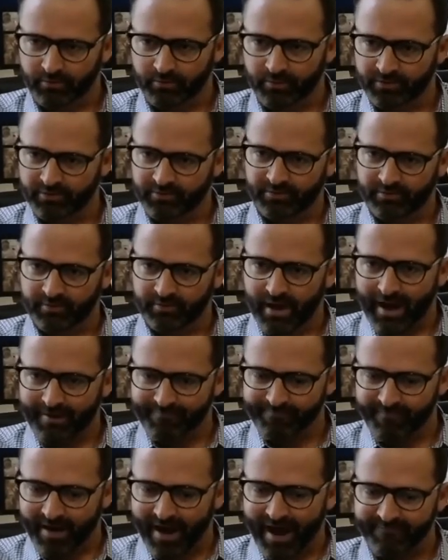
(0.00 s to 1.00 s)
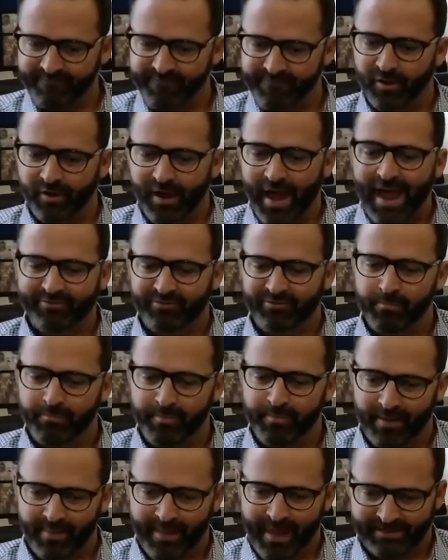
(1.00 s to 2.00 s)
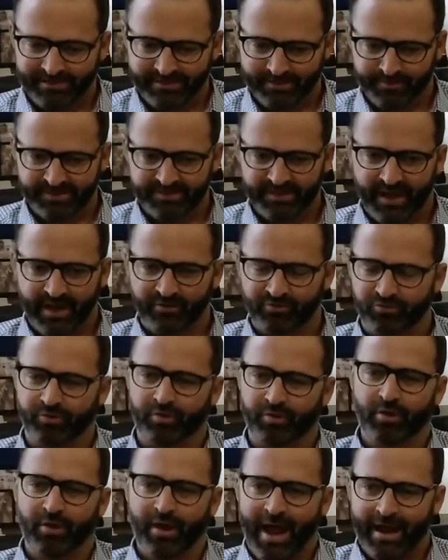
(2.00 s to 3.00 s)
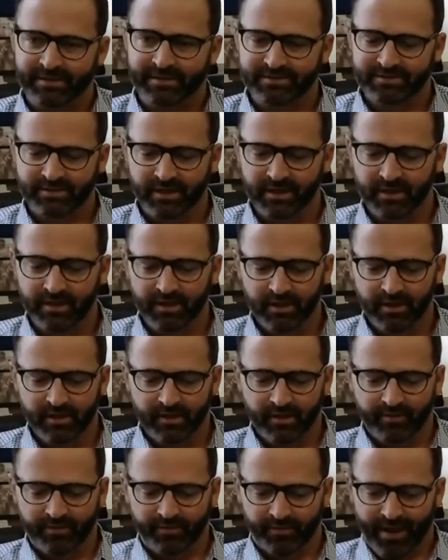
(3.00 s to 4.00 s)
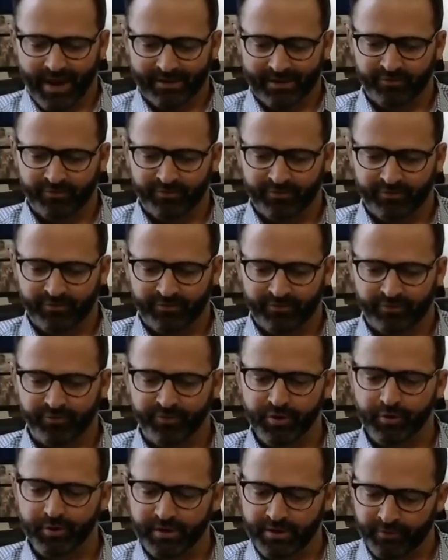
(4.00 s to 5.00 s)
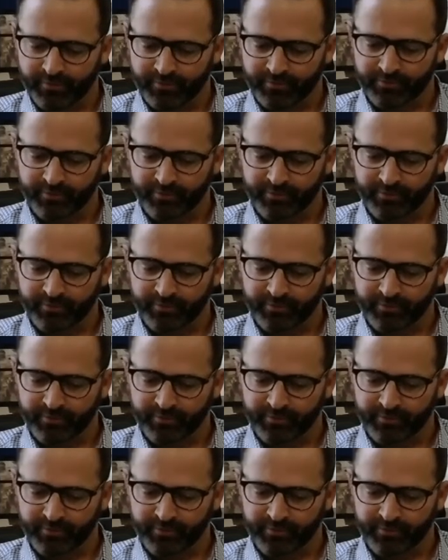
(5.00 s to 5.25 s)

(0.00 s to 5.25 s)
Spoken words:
which I feel hasn't been that substantial in the last few years.